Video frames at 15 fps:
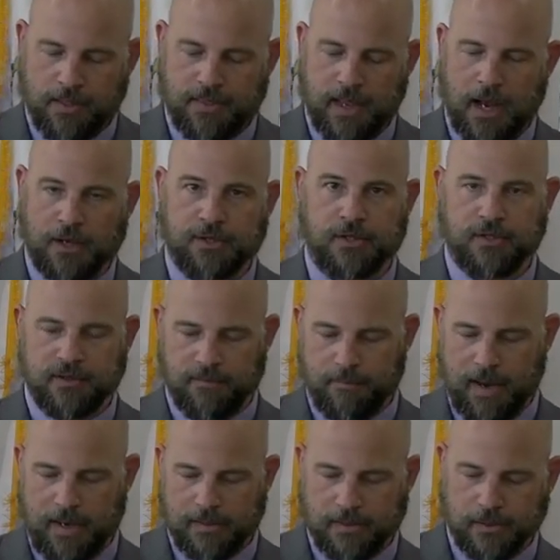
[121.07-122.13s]
thousands of
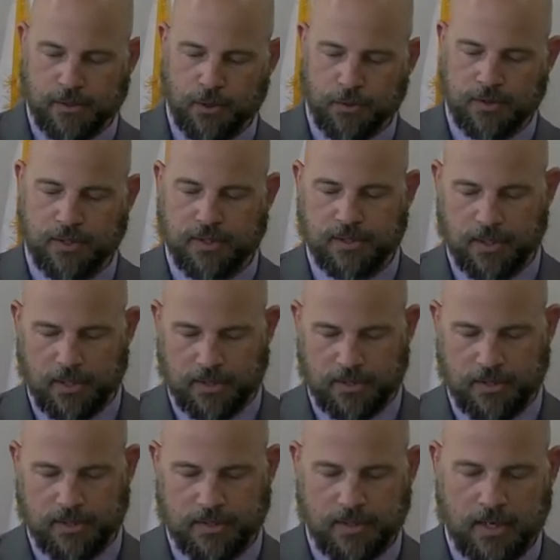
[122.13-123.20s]
Massachusetts
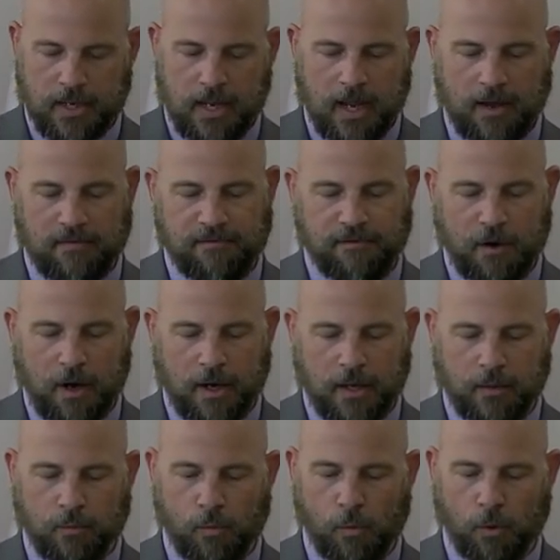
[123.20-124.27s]
citizens have fought
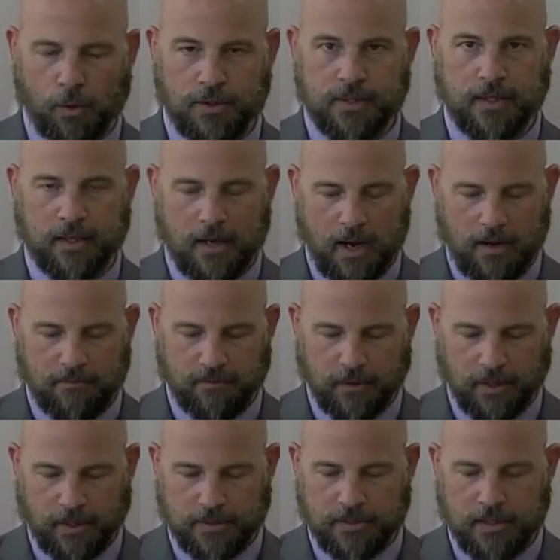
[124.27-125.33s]
in wars and
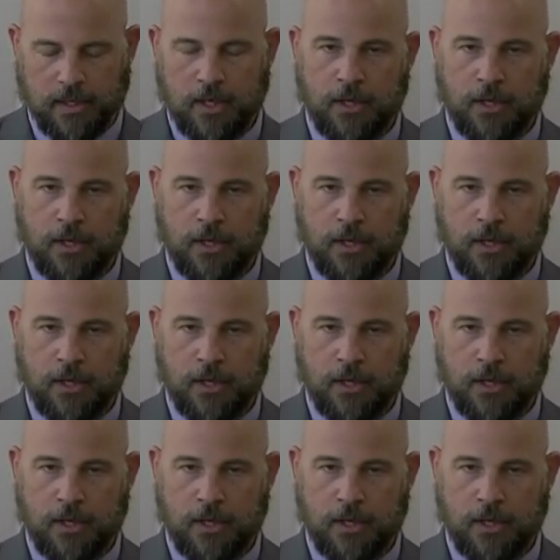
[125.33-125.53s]
conflicts